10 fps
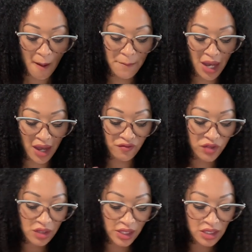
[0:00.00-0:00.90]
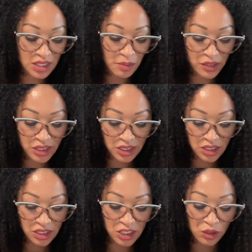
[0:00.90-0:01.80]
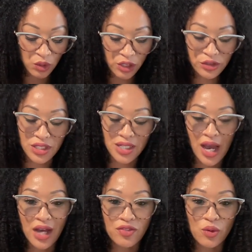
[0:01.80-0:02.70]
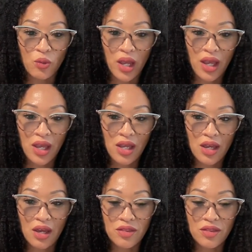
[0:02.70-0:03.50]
But I feel like this person's loyalty got in the way.